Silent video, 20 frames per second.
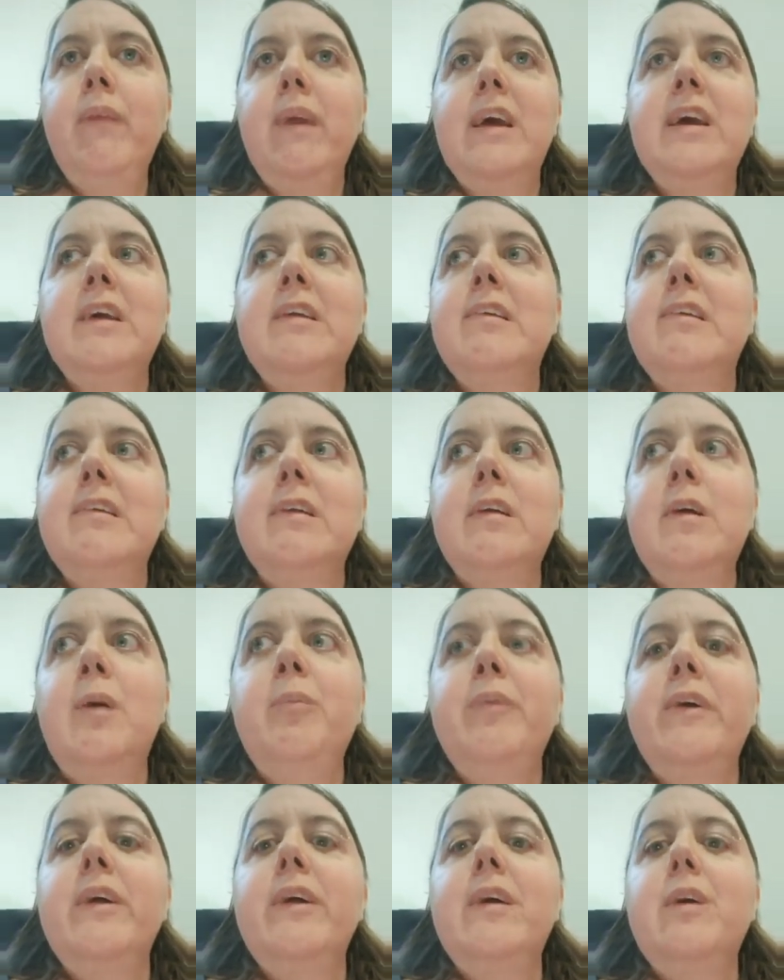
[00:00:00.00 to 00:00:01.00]
It's
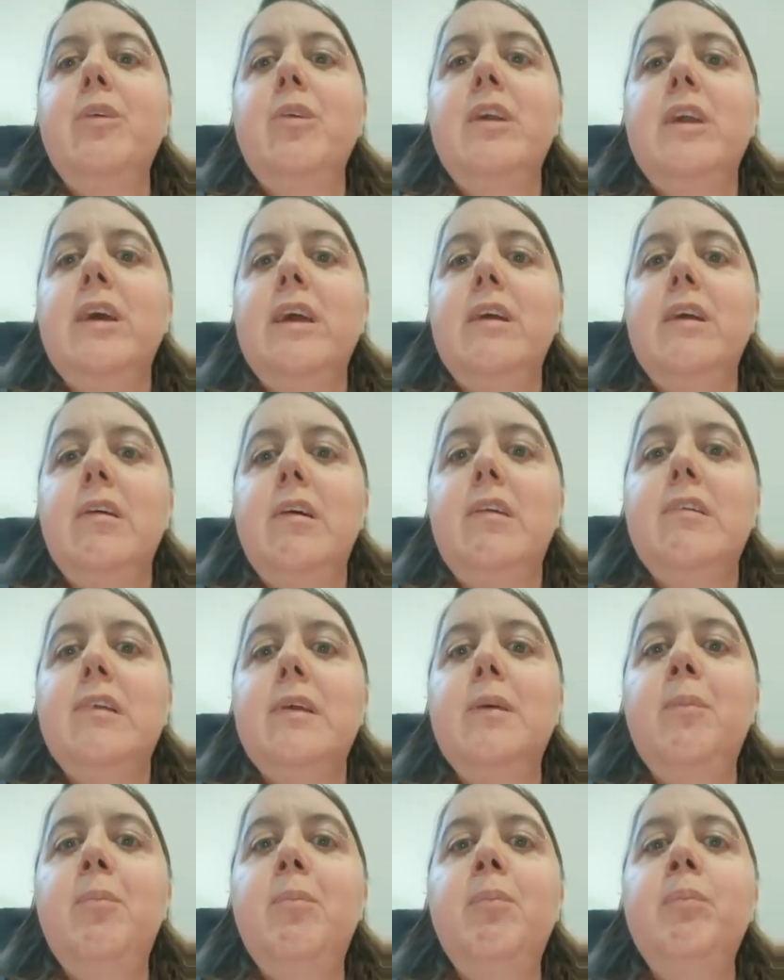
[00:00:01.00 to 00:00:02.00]
completely ridiculous.